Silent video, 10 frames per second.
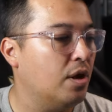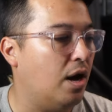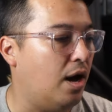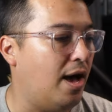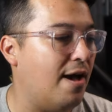
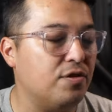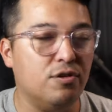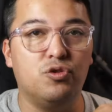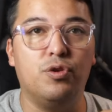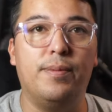Uh, having
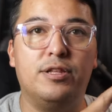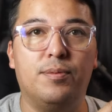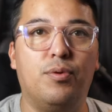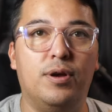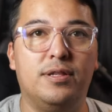those three
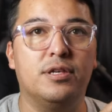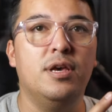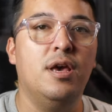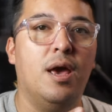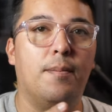mounting points
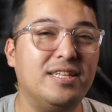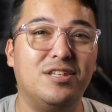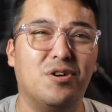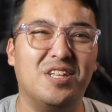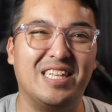makes it
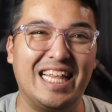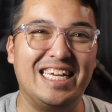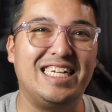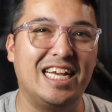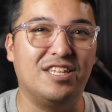so it's
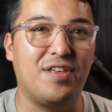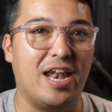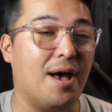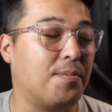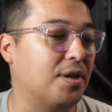less chance of that
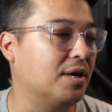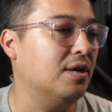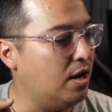happening.